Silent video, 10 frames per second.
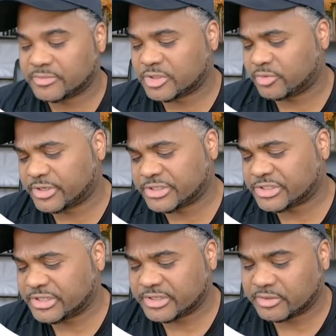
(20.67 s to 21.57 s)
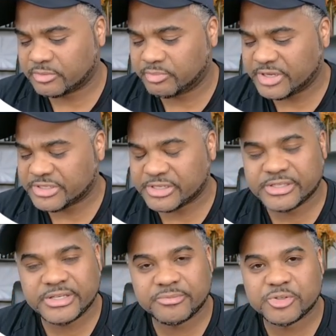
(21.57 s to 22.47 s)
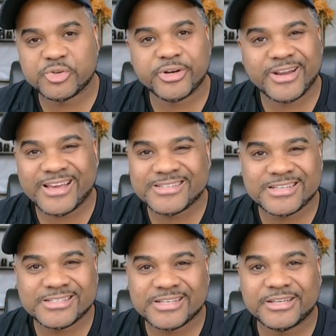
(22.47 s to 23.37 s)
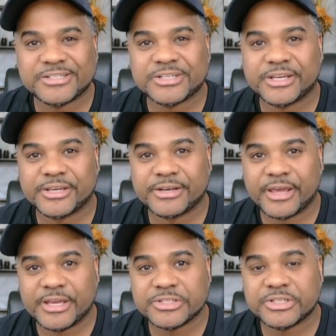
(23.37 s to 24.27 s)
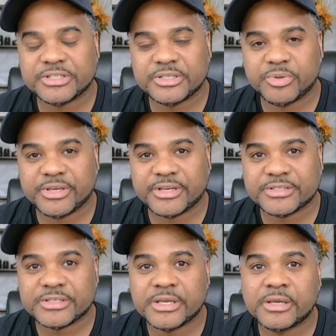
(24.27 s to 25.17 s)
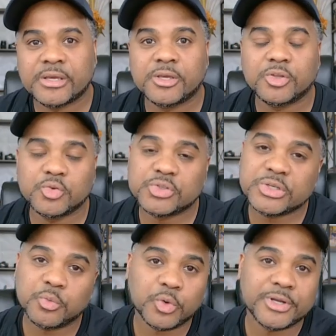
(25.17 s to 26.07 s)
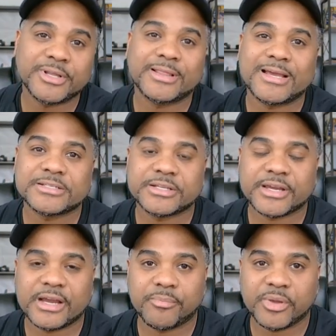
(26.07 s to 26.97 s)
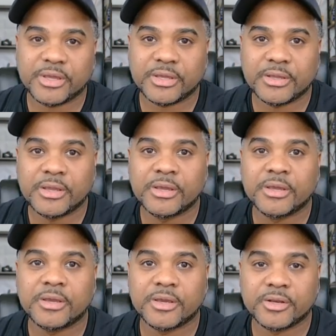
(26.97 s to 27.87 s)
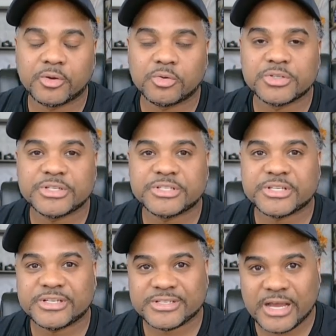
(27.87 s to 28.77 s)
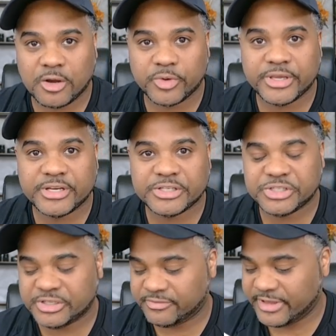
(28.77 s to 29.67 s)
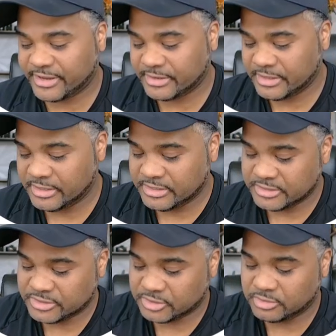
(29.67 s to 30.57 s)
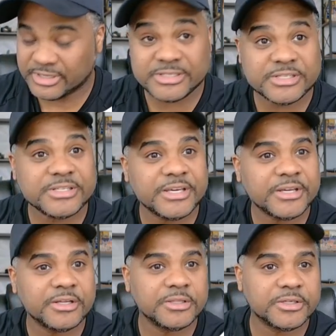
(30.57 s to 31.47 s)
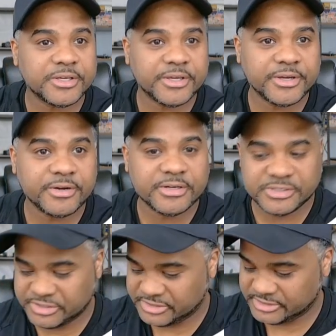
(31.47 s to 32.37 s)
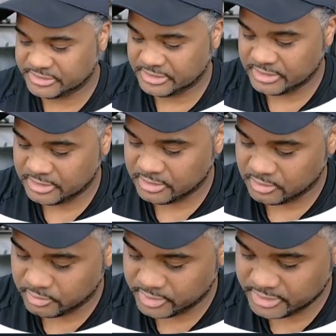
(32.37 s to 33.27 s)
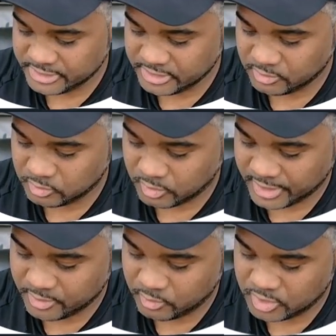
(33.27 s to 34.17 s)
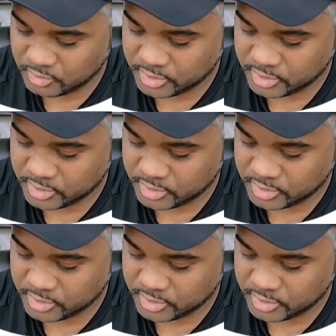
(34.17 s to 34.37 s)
So we're just going to basically demonstrate SSH and HTTPS using one elastic IP and, of course, discuss how we can achieve that. So let's take a look here and just really write what